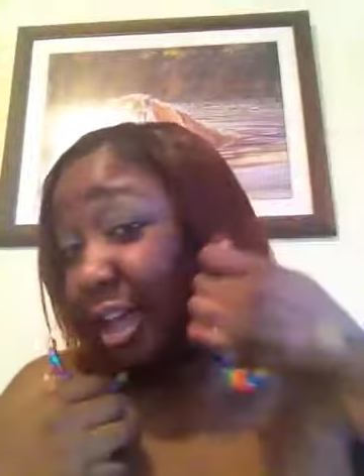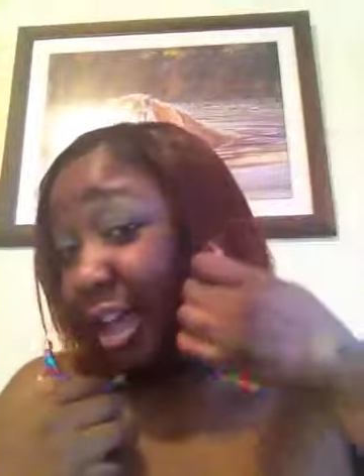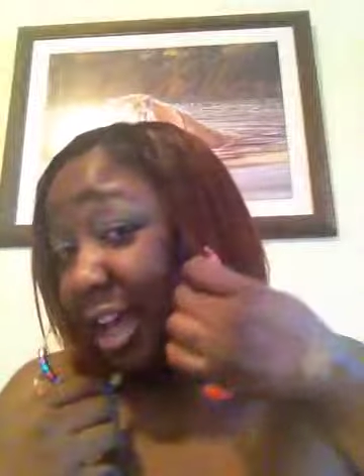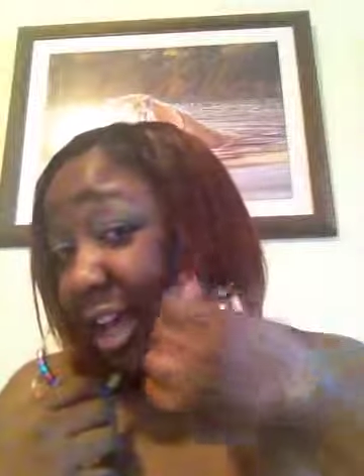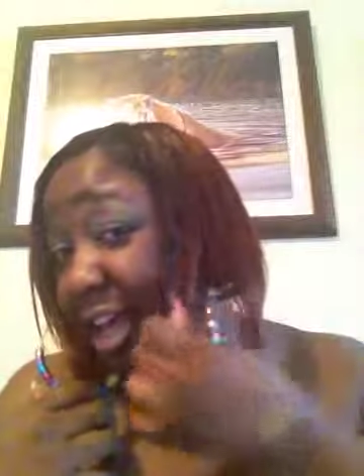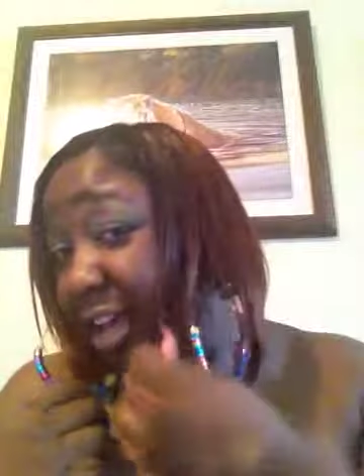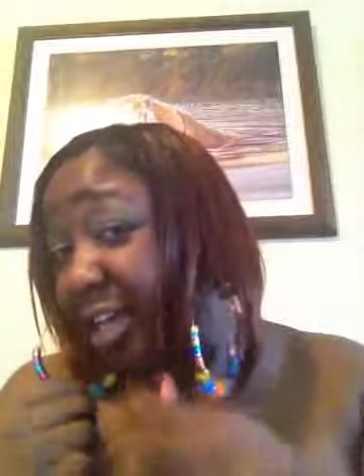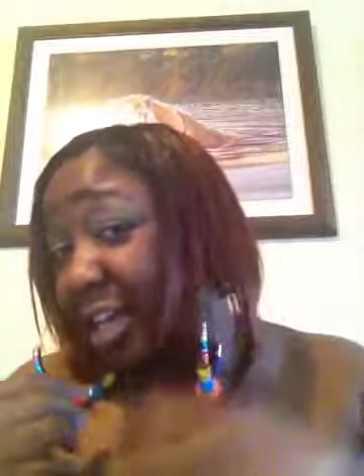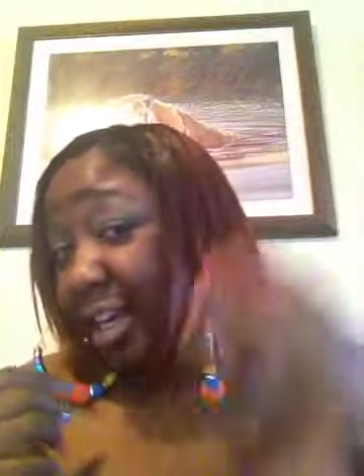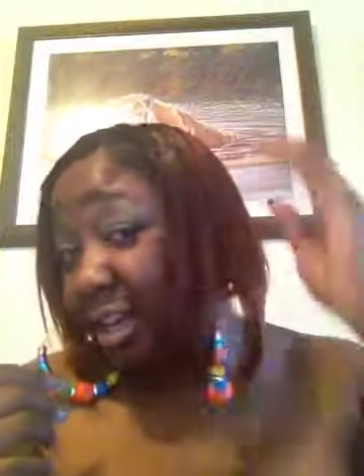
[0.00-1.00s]
I
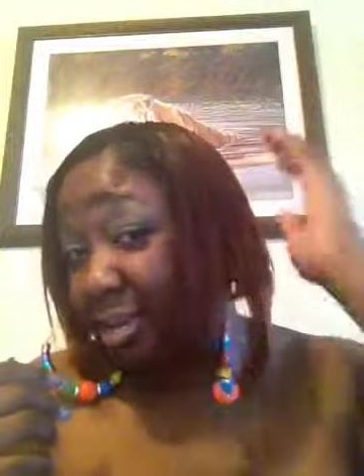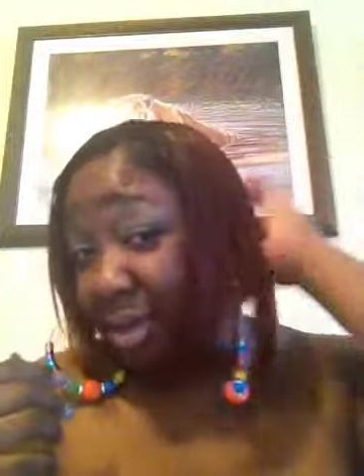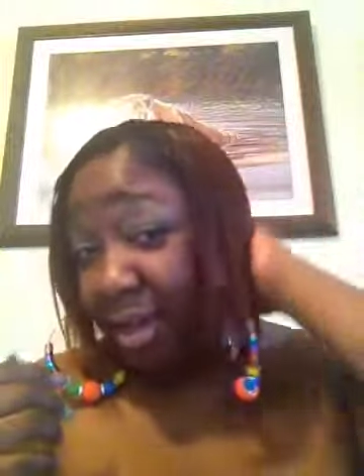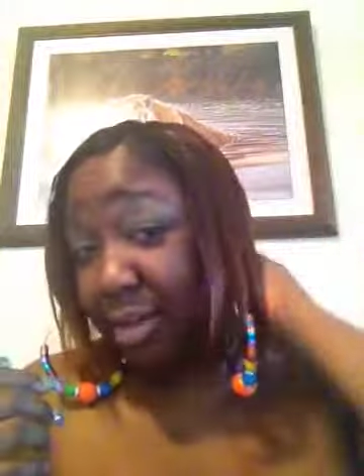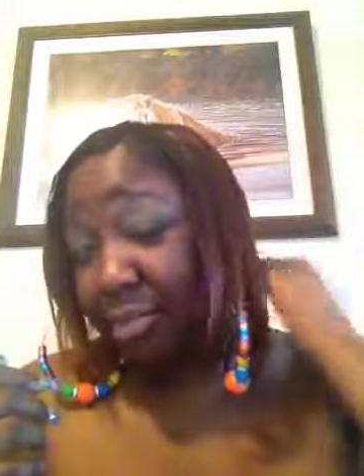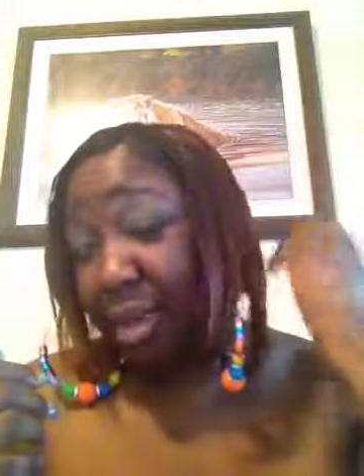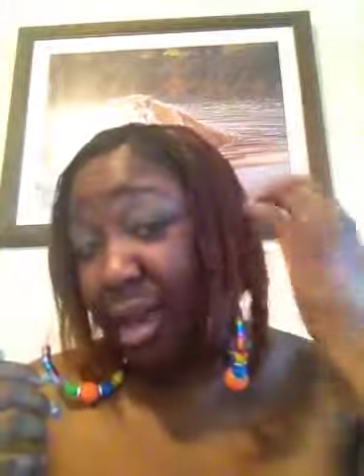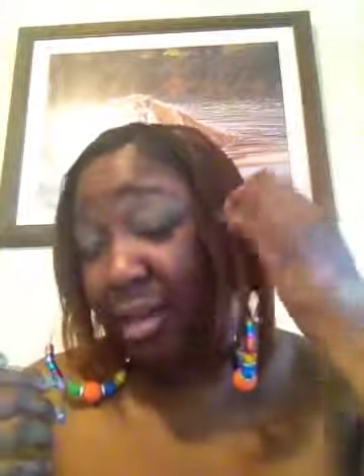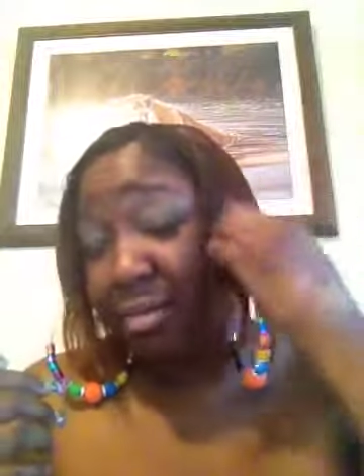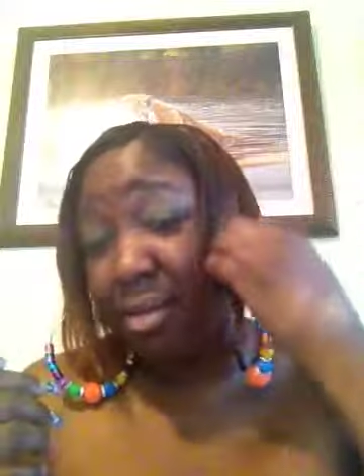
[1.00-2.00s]
had uh, my
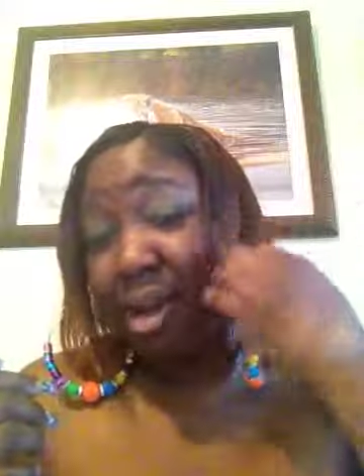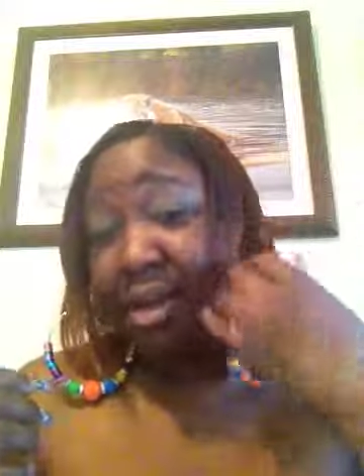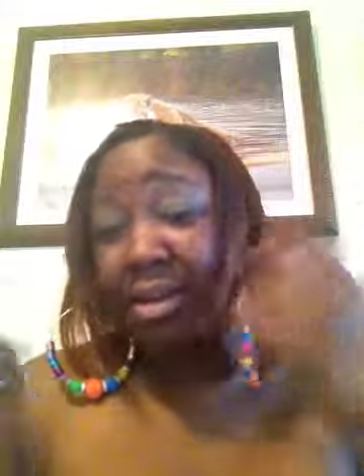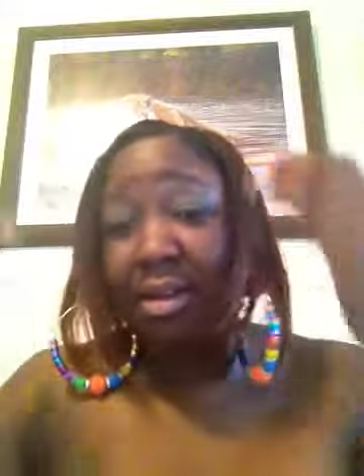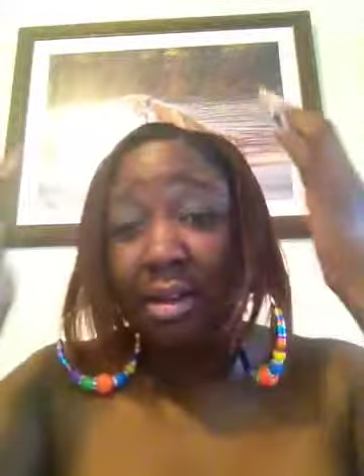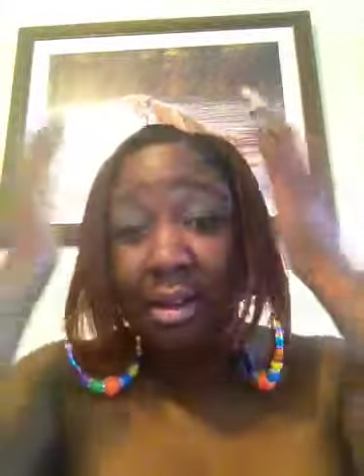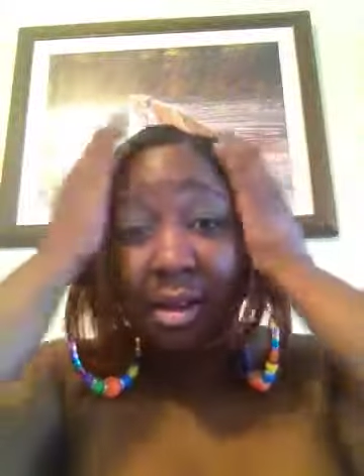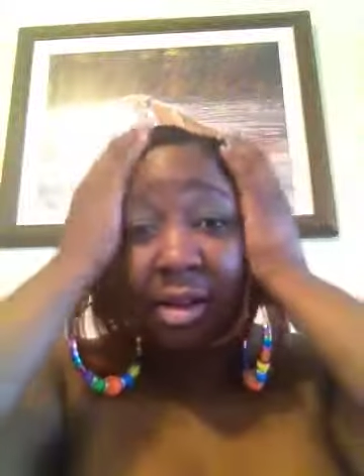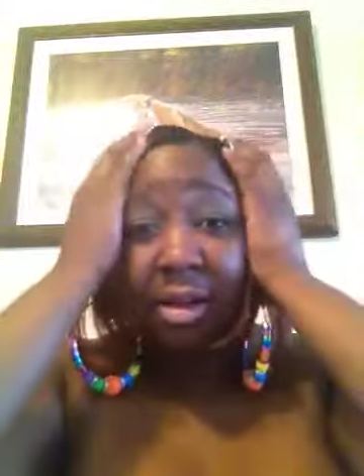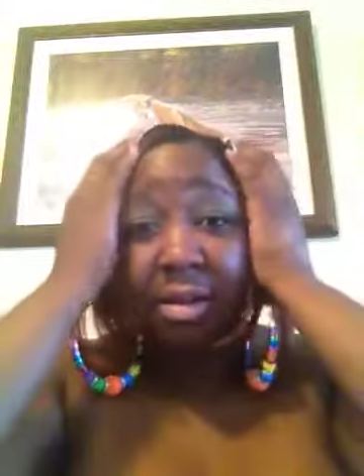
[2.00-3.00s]
my my
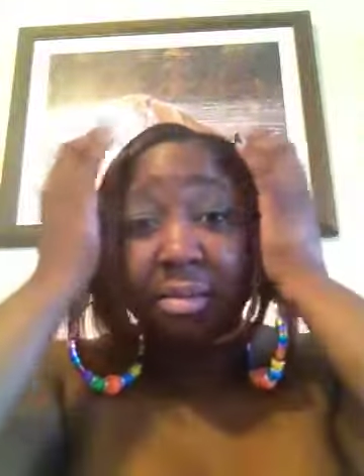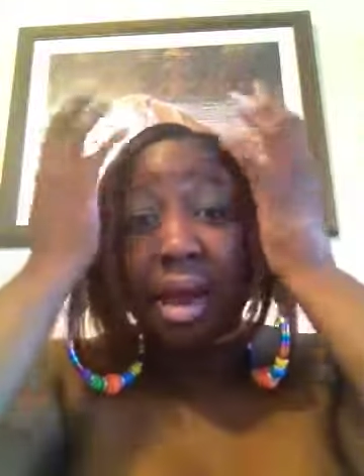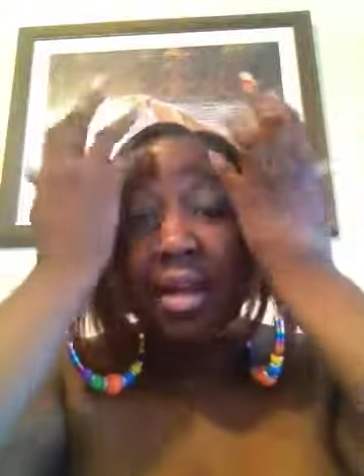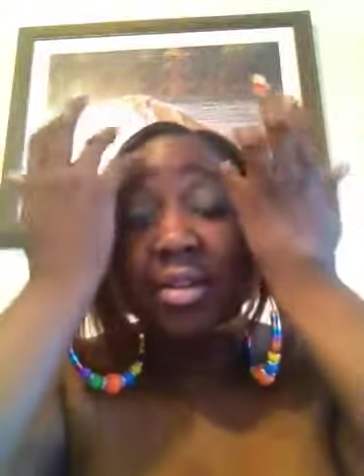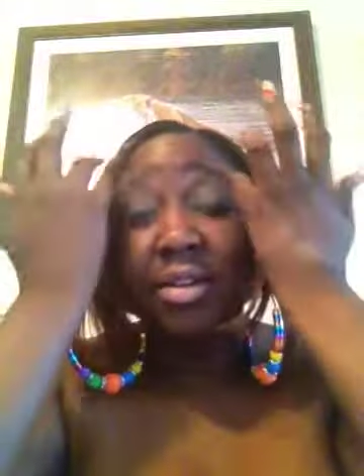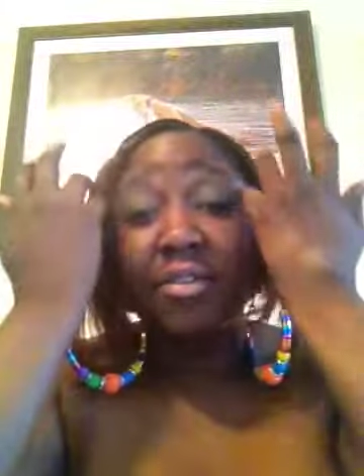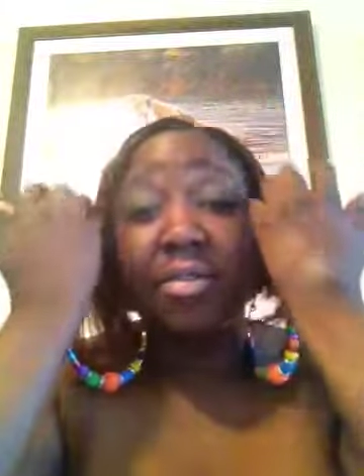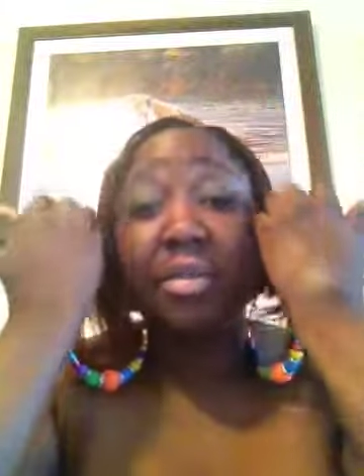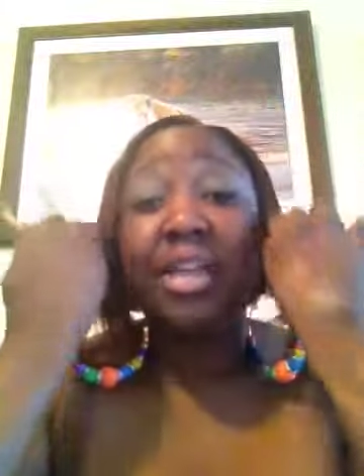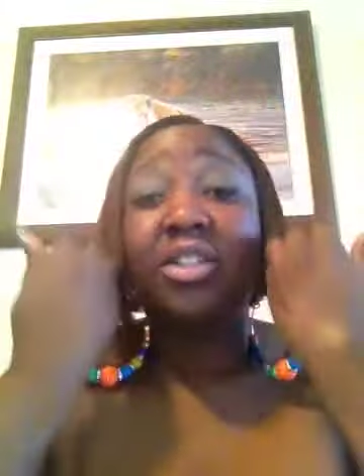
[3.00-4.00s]
my little
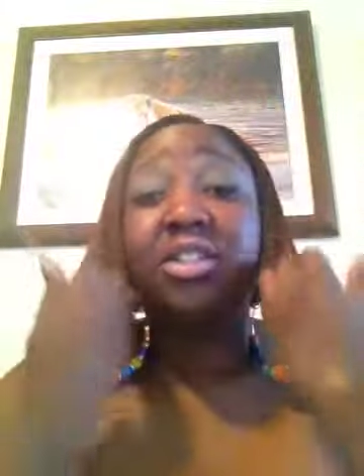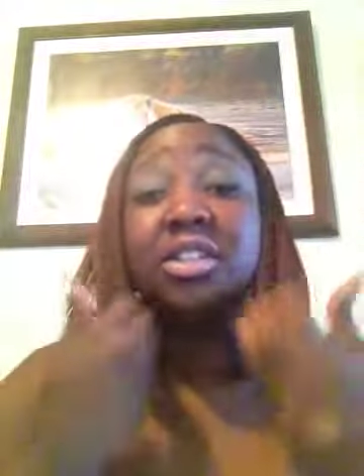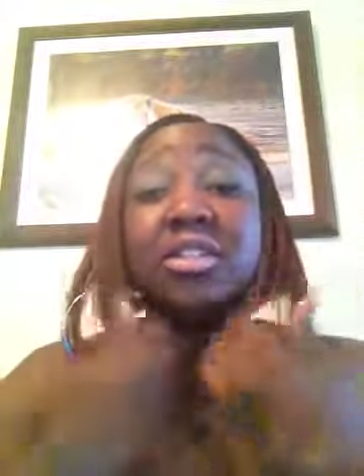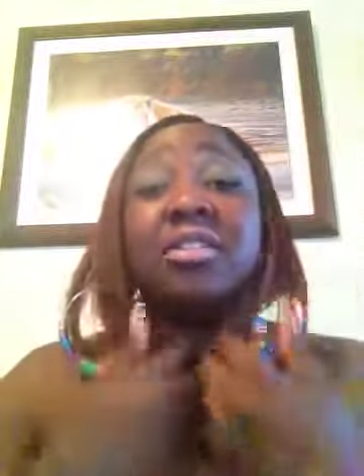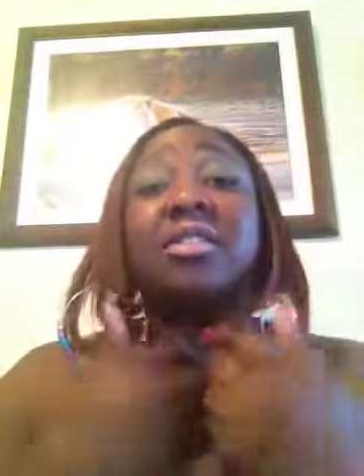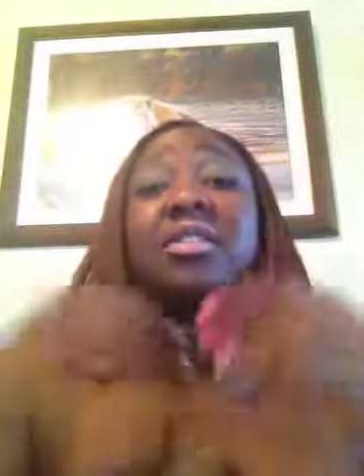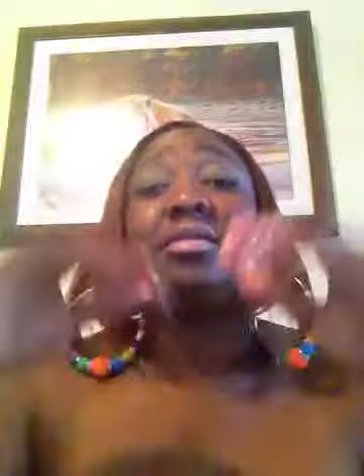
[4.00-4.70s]
information just